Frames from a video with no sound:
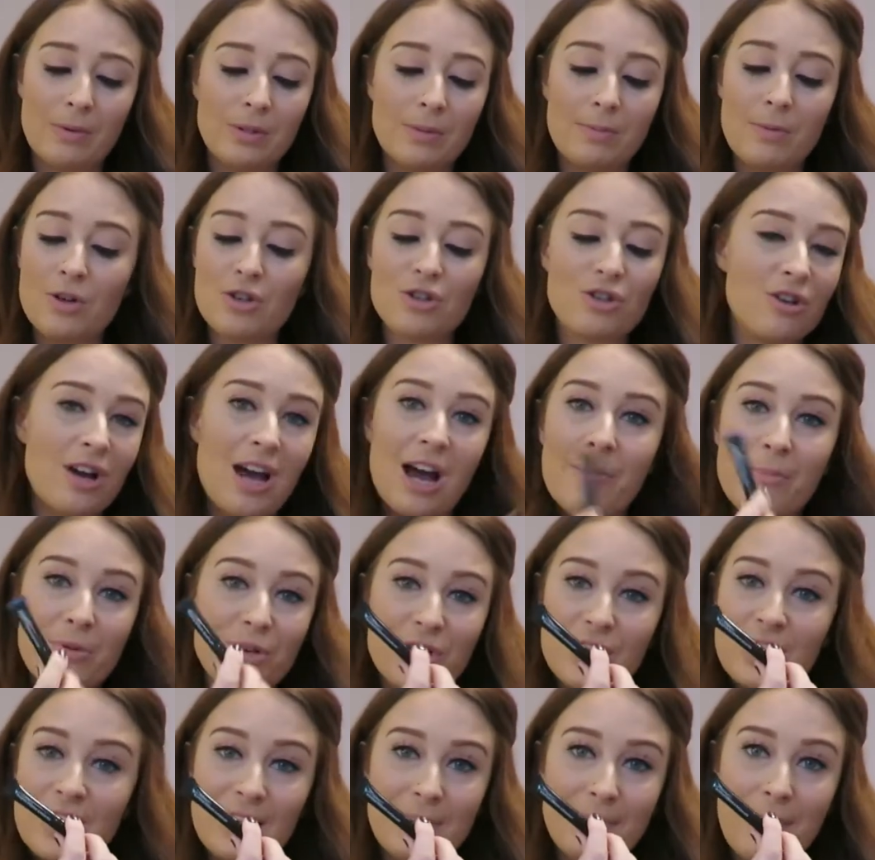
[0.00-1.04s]
I'm not sure how much
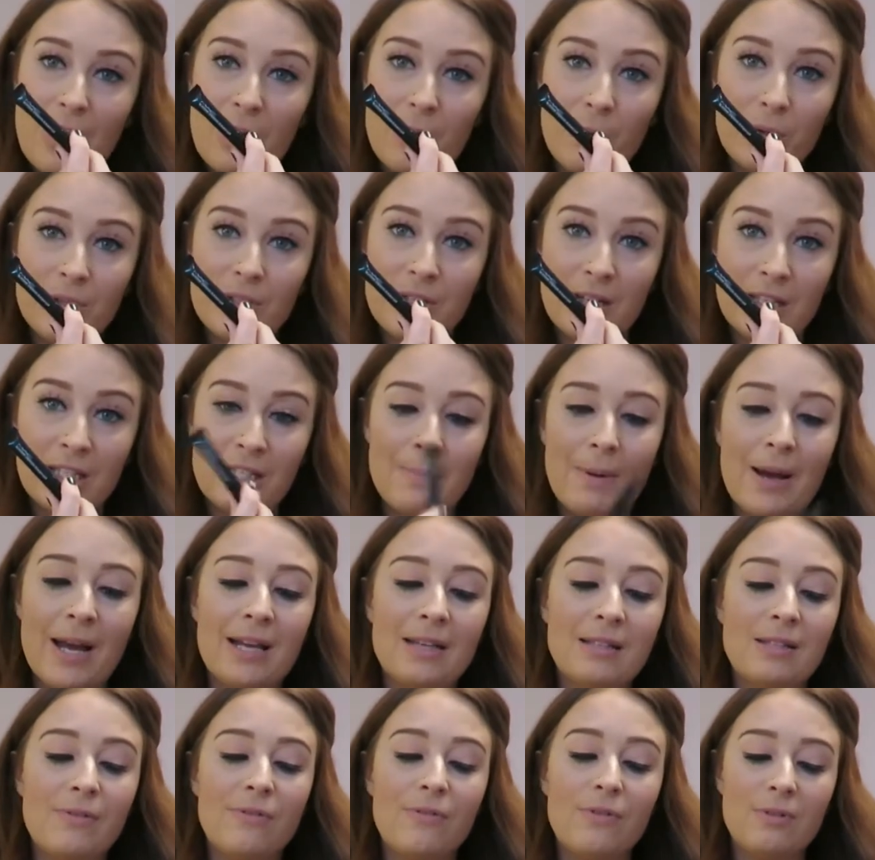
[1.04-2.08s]
these MAC ones are to buy
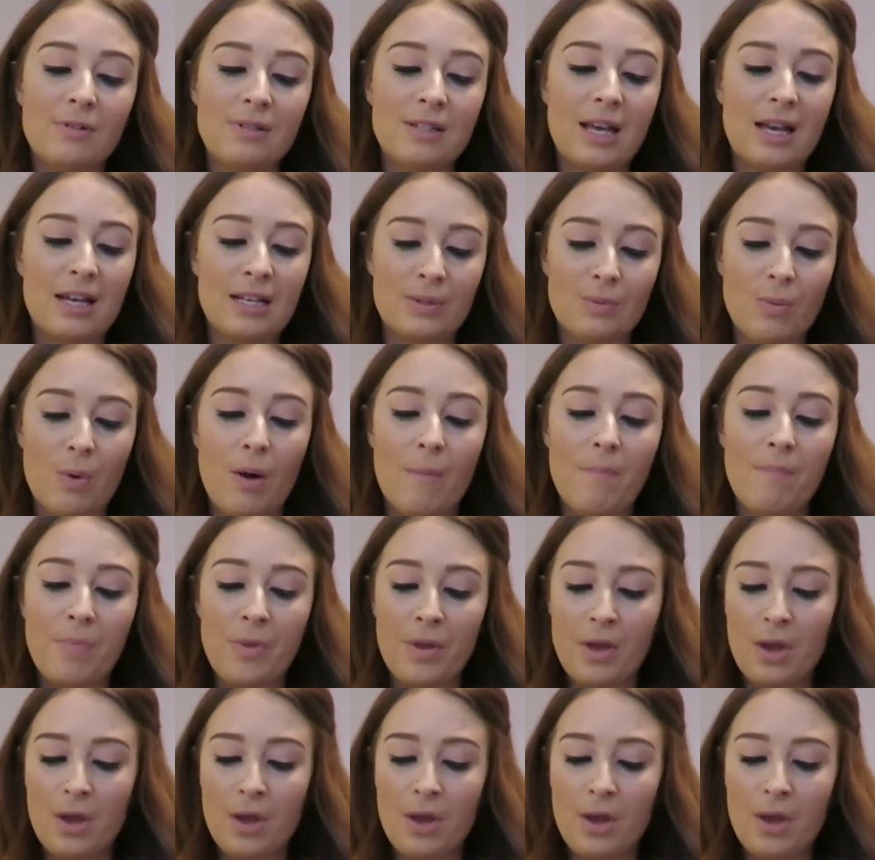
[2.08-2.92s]
as a full size one,